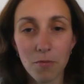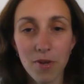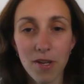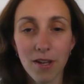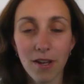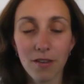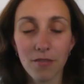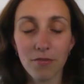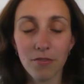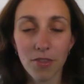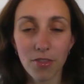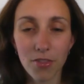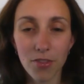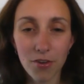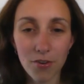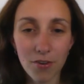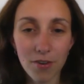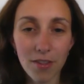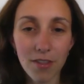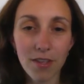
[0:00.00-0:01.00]
We have
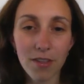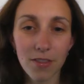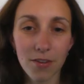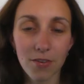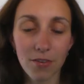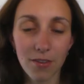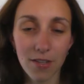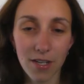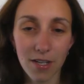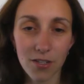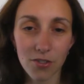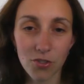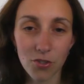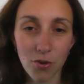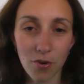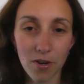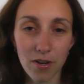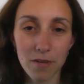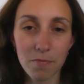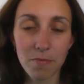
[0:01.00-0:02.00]
thoroughly, thoroughly
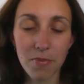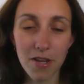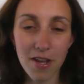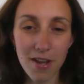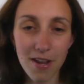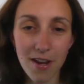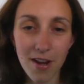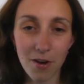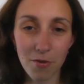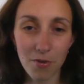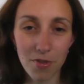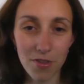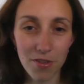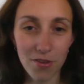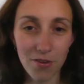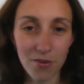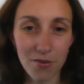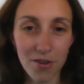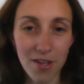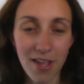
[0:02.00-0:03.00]
enjoyed being here with
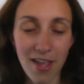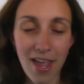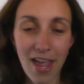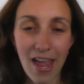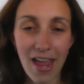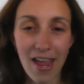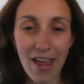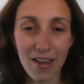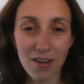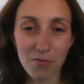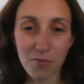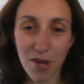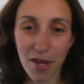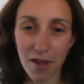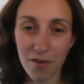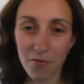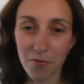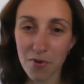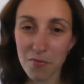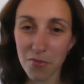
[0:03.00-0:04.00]
you, and we
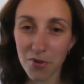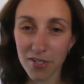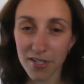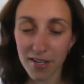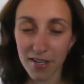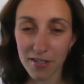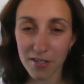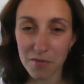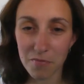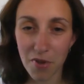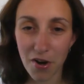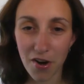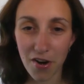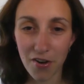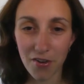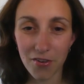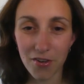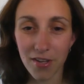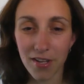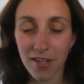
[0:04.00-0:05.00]
have one more day
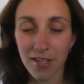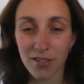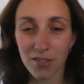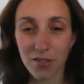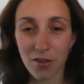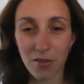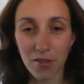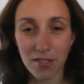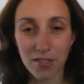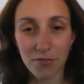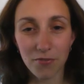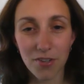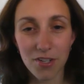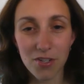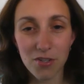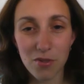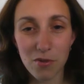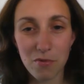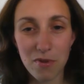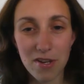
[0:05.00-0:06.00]
tomorrow, so let's
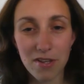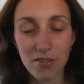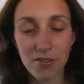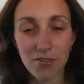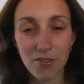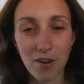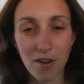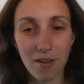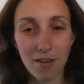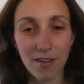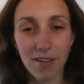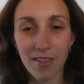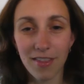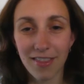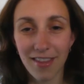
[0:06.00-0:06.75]
finish the week strong.